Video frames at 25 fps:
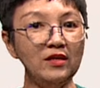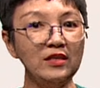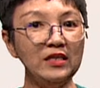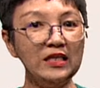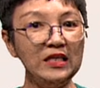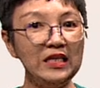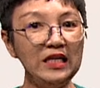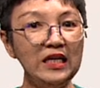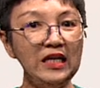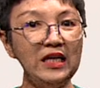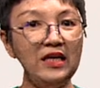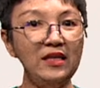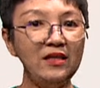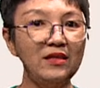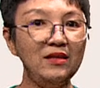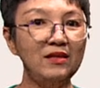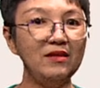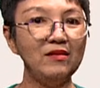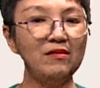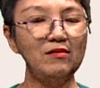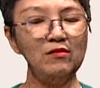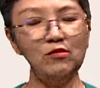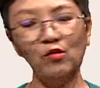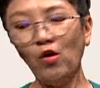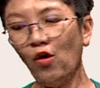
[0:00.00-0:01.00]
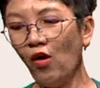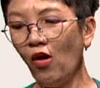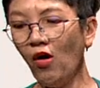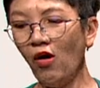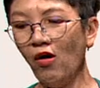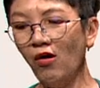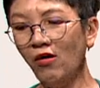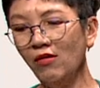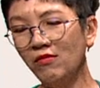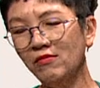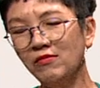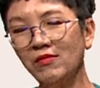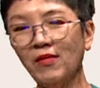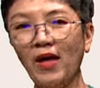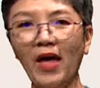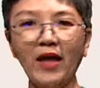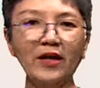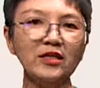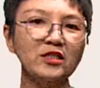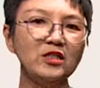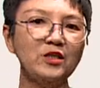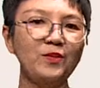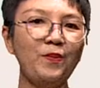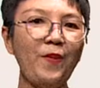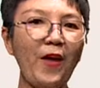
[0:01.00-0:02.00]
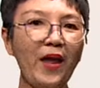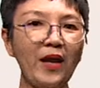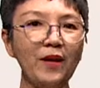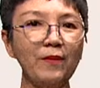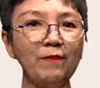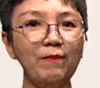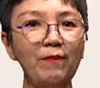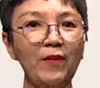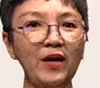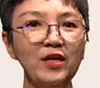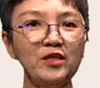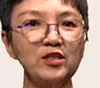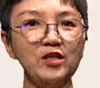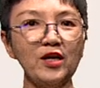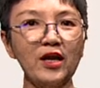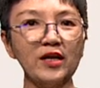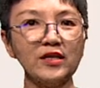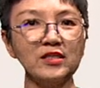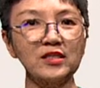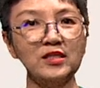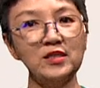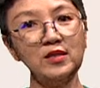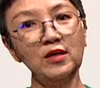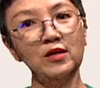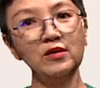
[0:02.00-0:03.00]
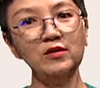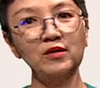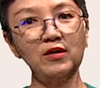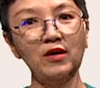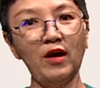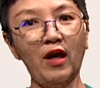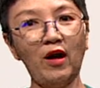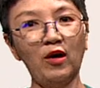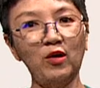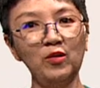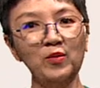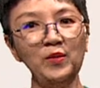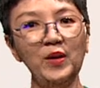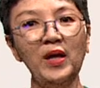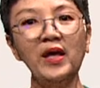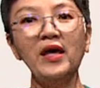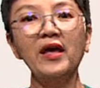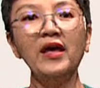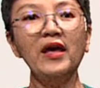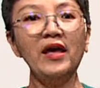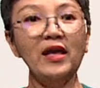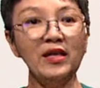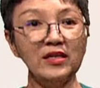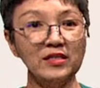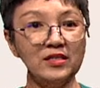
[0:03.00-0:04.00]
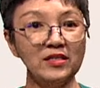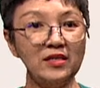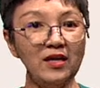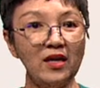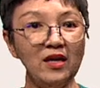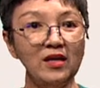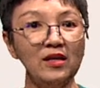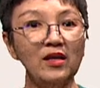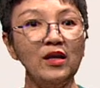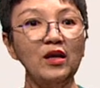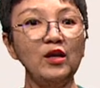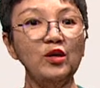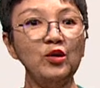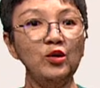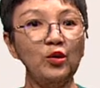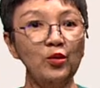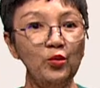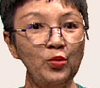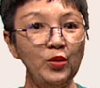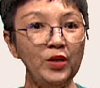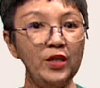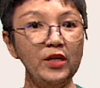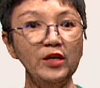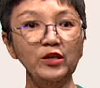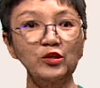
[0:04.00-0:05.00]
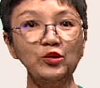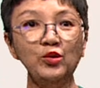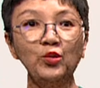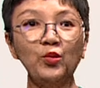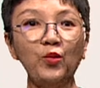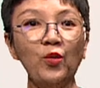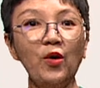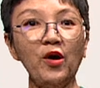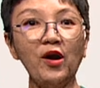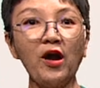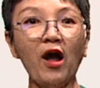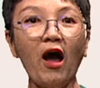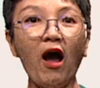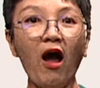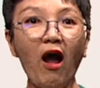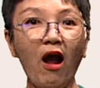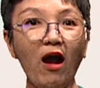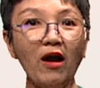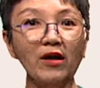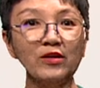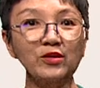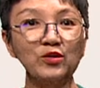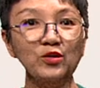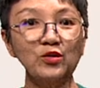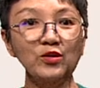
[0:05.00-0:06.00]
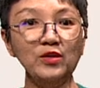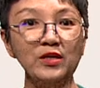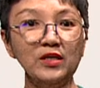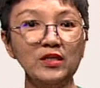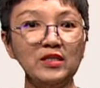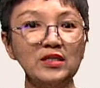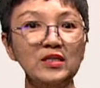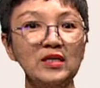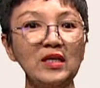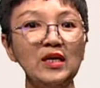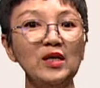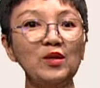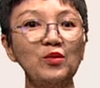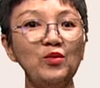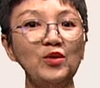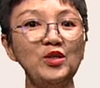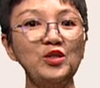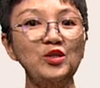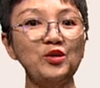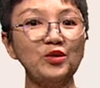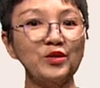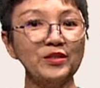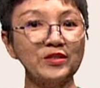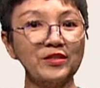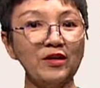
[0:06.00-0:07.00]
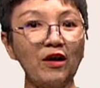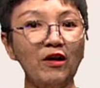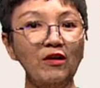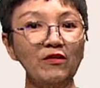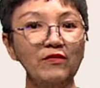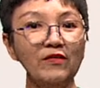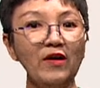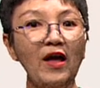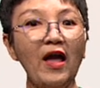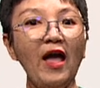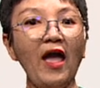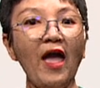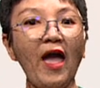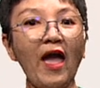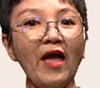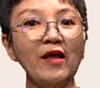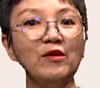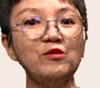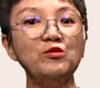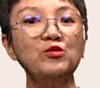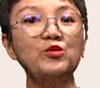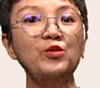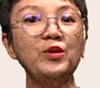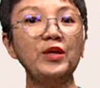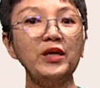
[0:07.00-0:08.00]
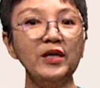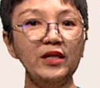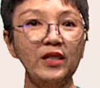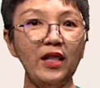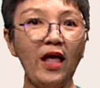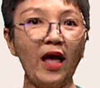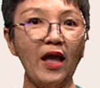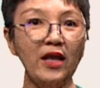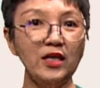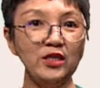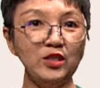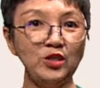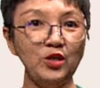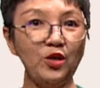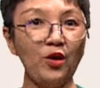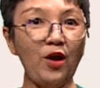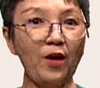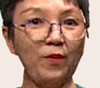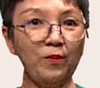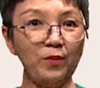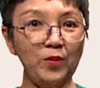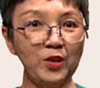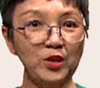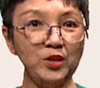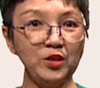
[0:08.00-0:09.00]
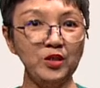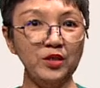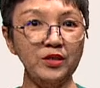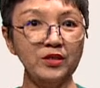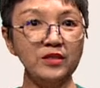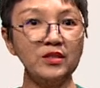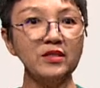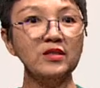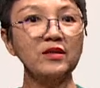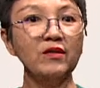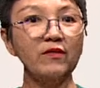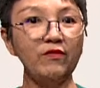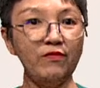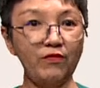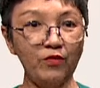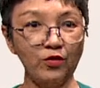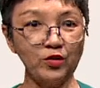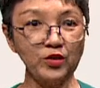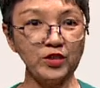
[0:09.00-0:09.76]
need nor expect much external help. Instead, you're willing to work hard to distinguish yourself and realize your ambitions for